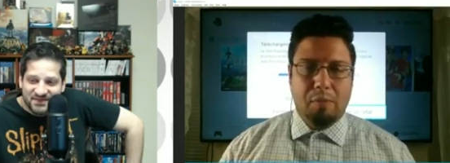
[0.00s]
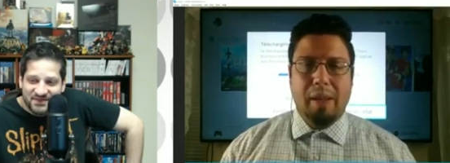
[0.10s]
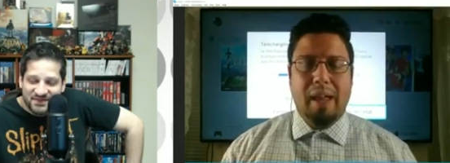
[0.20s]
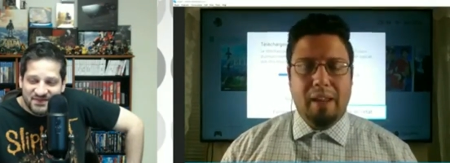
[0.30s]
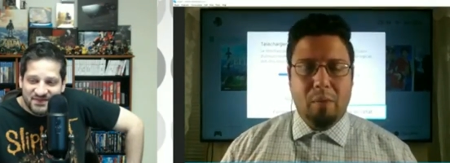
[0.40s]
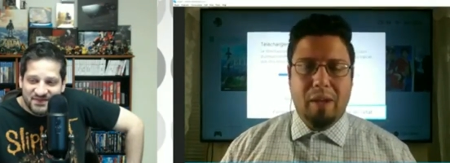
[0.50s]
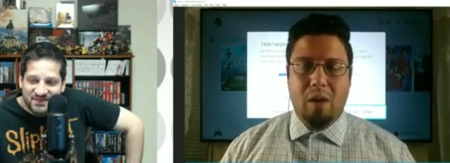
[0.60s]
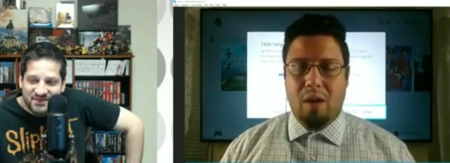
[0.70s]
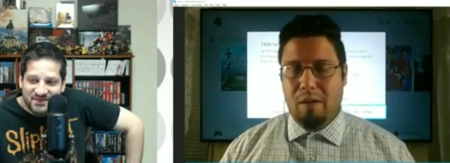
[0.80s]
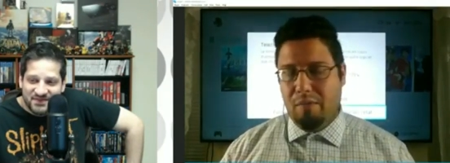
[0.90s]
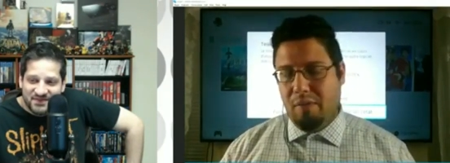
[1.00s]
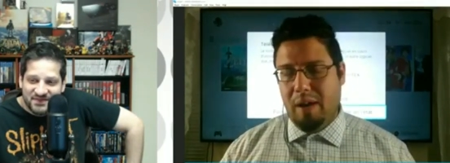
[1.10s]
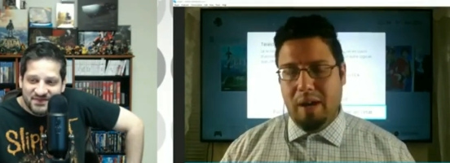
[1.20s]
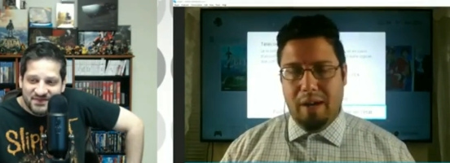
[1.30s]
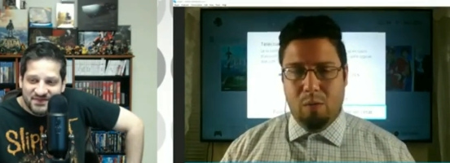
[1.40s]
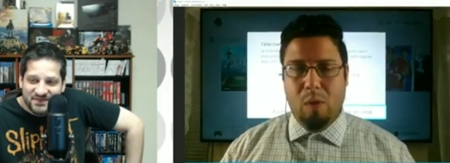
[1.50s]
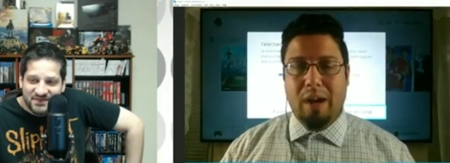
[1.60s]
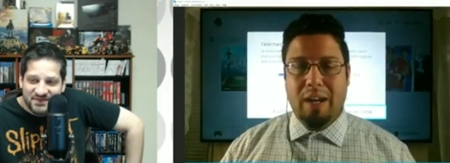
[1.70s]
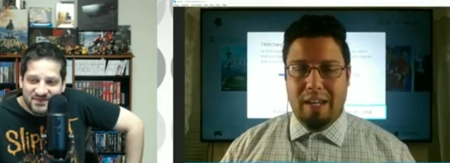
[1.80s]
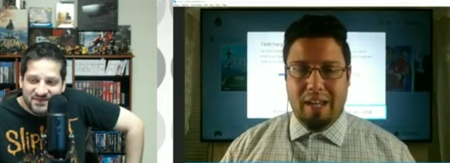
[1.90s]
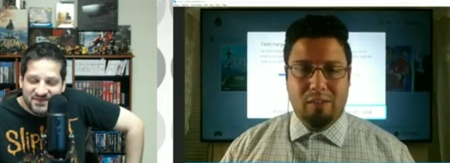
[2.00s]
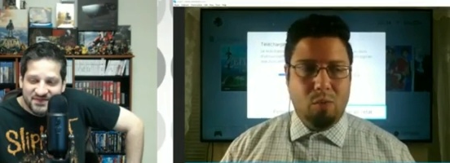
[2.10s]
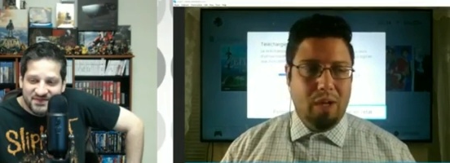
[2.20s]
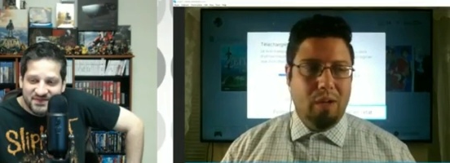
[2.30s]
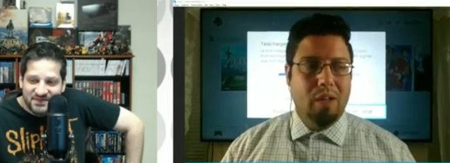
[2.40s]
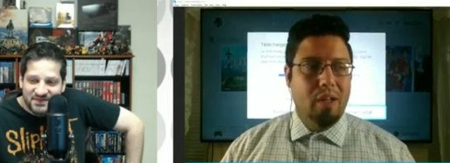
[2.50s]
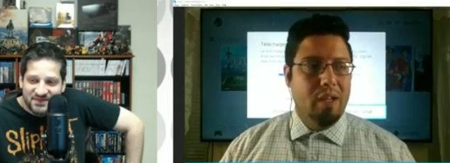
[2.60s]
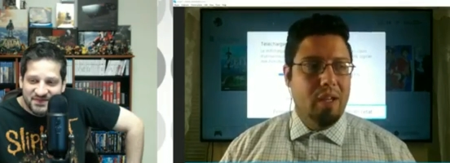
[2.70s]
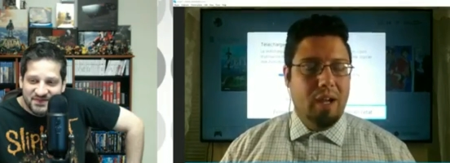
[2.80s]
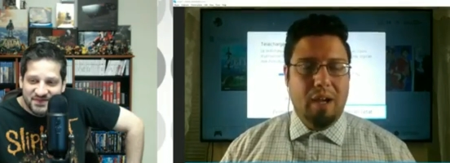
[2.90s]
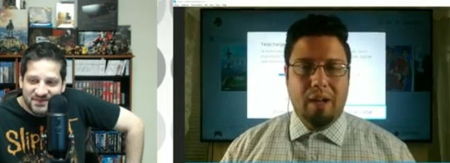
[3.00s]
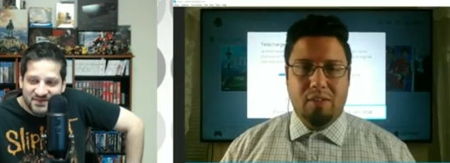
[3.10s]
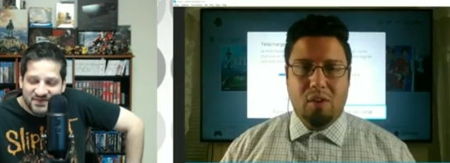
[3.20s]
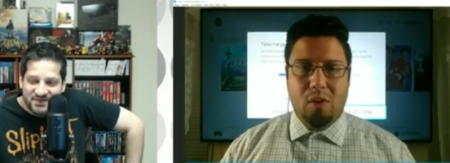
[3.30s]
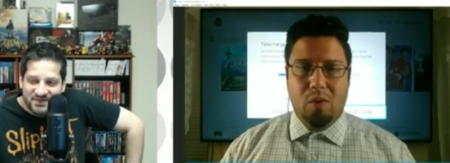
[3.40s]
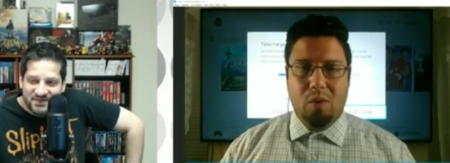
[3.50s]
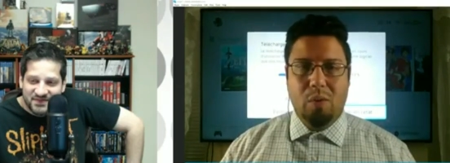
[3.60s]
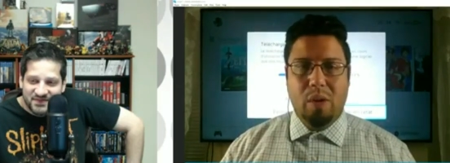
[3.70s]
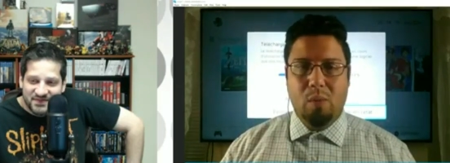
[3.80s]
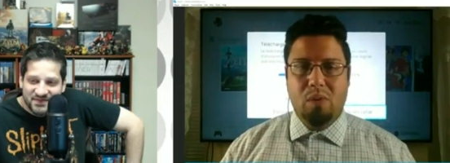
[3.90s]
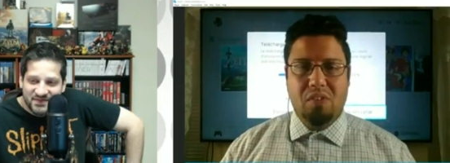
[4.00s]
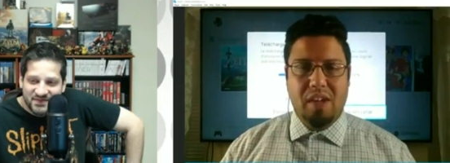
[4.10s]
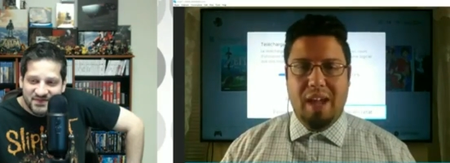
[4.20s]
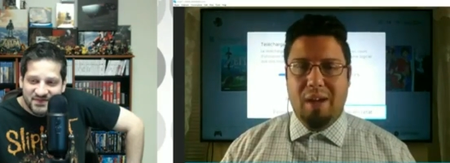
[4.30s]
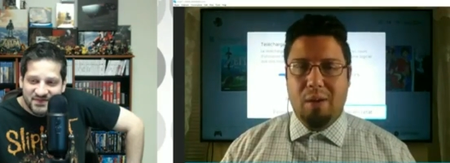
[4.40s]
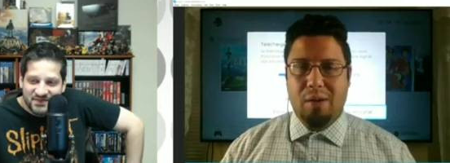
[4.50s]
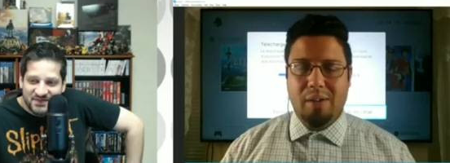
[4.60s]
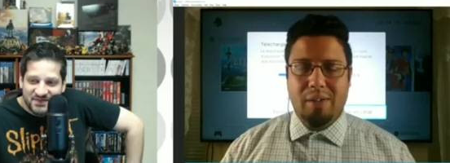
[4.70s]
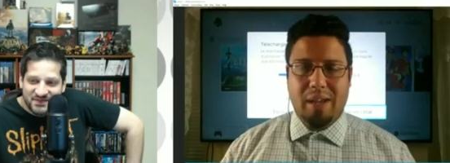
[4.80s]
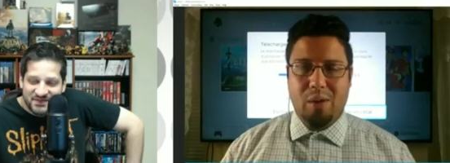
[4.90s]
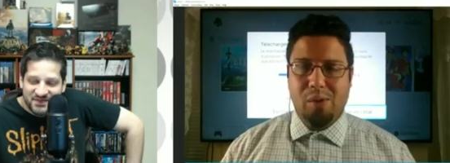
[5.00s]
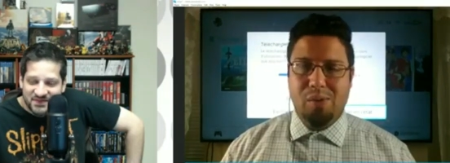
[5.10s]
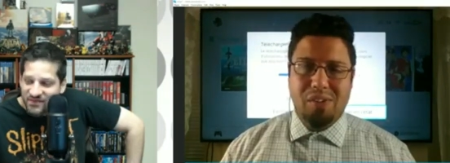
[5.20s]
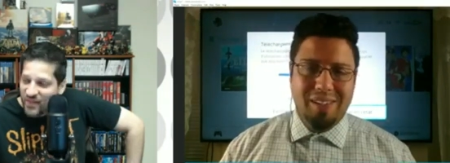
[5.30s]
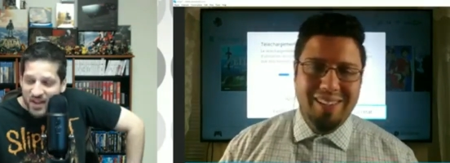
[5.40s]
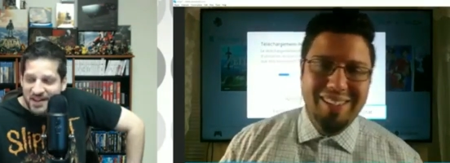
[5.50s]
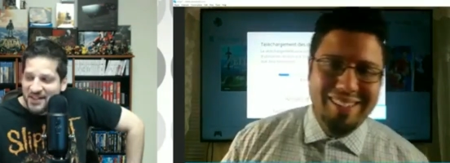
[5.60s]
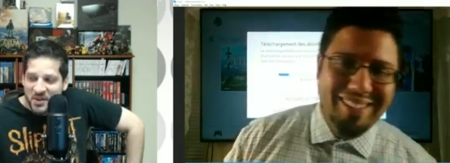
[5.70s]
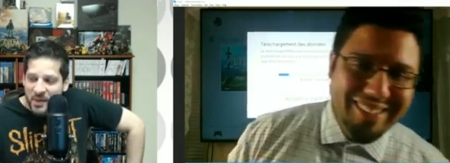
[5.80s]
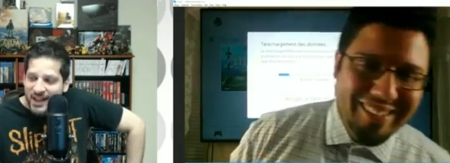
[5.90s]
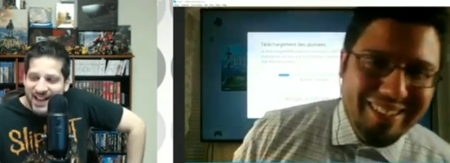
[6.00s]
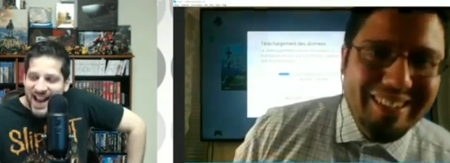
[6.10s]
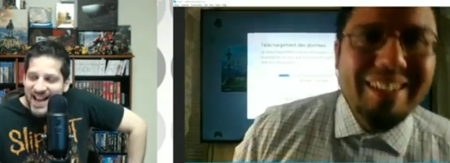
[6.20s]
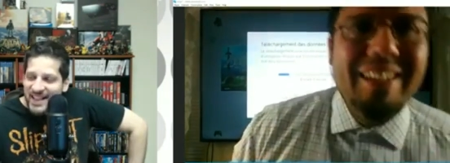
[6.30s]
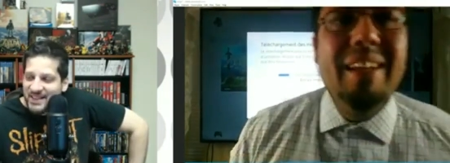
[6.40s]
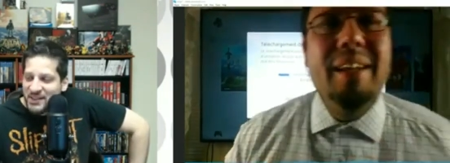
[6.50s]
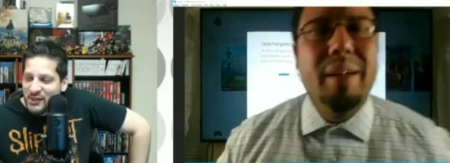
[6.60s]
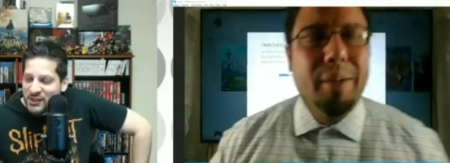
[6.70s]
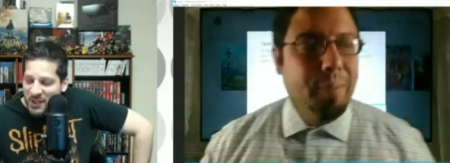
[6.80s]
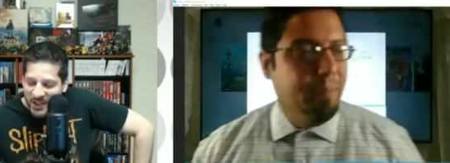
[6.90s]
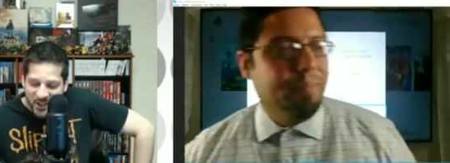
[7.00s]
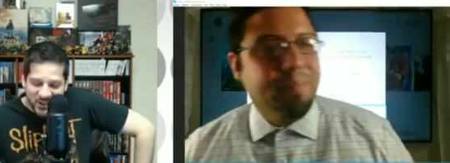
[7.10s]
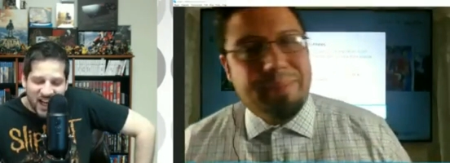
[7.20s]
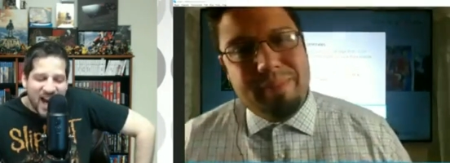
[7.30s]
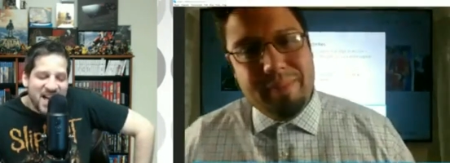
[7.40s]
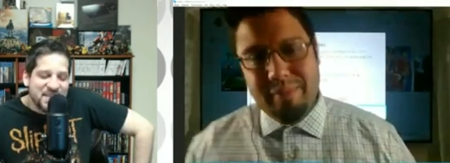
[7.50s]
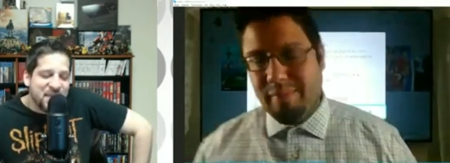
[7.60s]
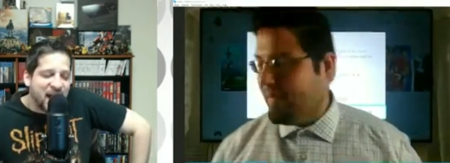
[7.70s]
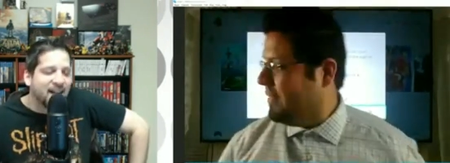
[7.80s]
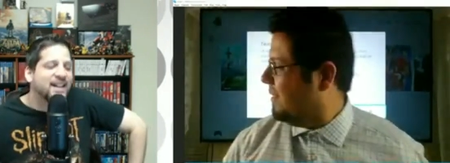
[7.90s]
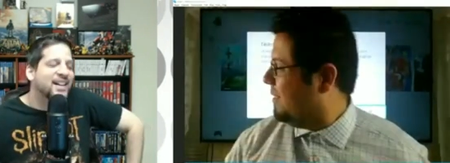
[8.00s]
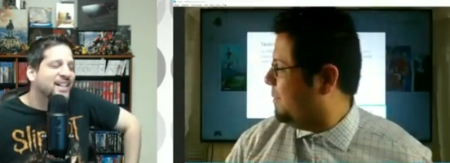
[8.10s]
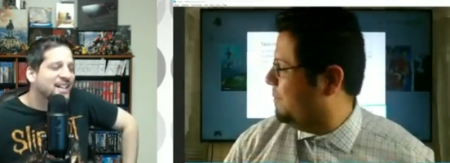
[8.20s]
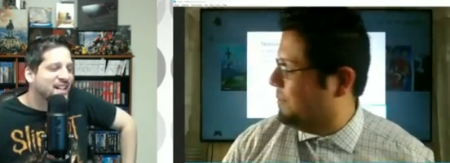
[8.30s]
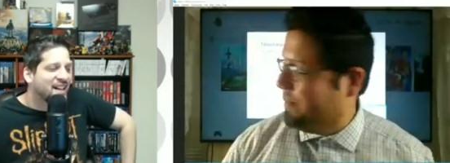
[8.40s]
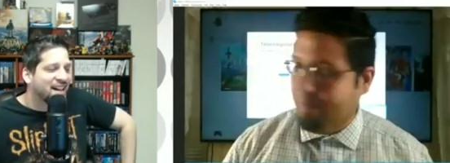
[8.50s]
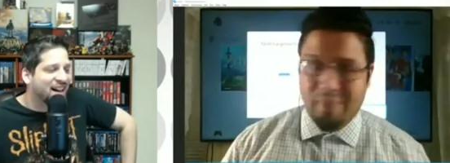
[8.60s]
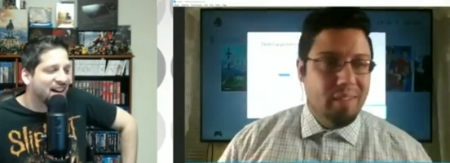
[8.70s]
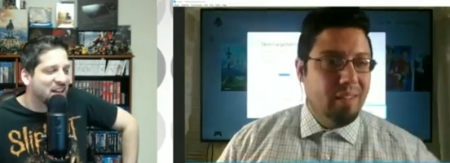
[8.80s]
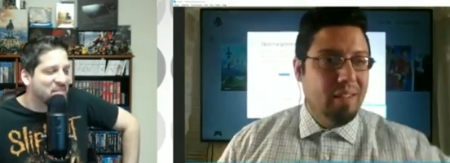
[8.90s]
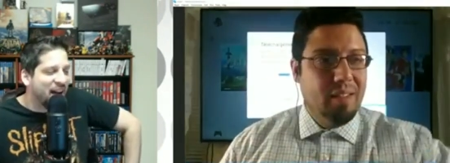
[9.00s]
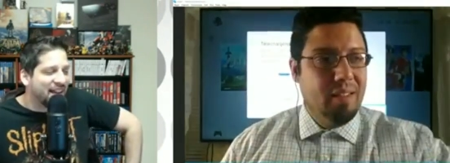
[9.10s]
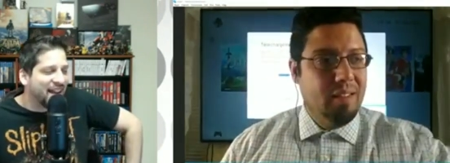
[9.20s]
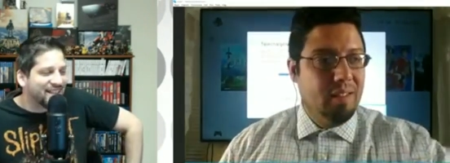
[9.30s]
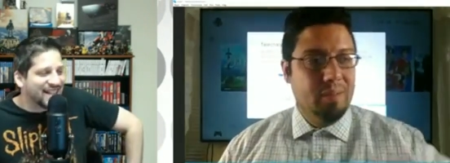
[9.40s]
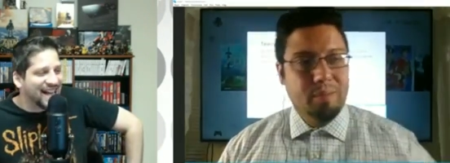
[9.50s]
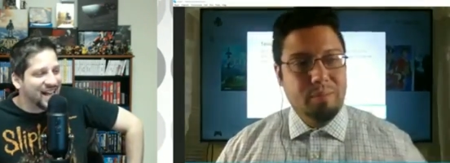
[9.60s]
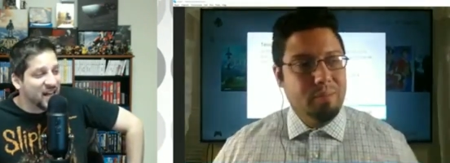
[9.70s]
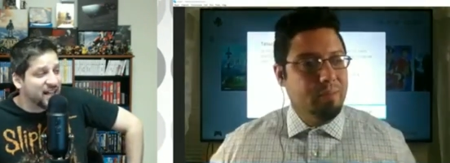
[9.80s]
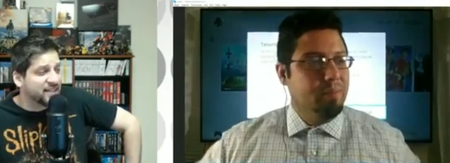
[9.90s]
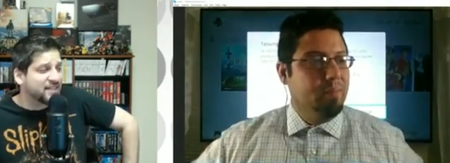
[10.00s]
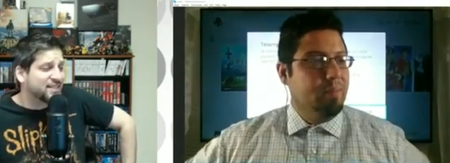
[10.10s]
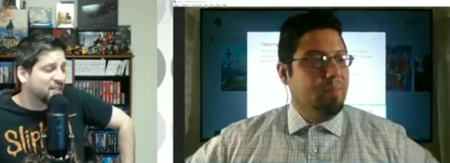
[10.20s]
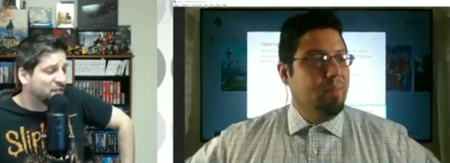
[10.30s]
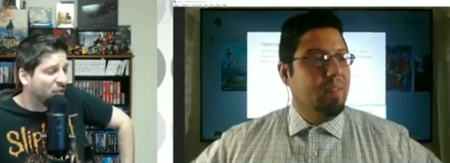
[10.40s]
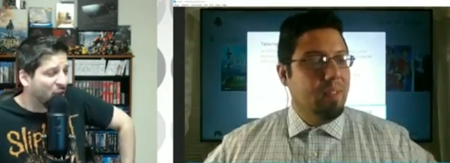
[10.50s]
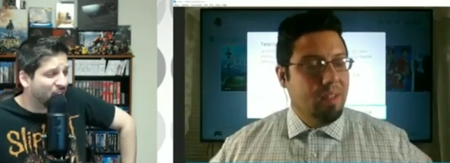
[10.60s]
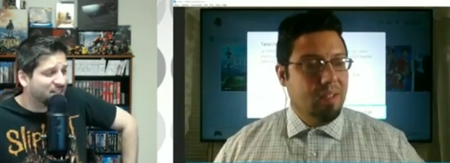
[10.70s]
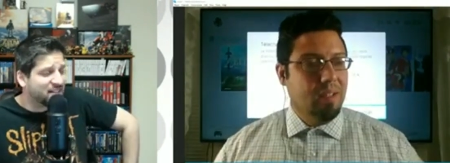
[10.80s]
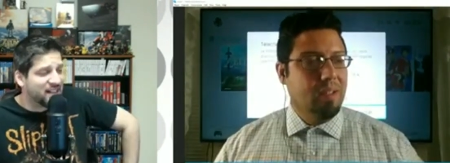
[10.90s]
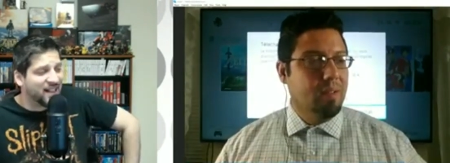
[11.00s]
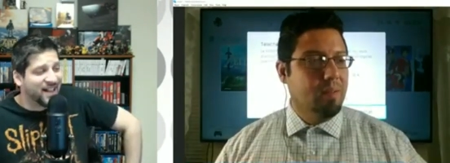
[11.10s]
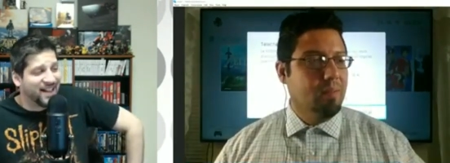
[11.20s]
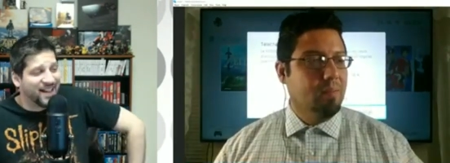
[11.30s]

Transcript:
Speaker 1: I was playing a little bit of uh, Rocket League as well. Uh, so you know, we'll see how how that goes.
Speaker 2: Too many games, so little time. uh, in my case, Caleones, of course, uh,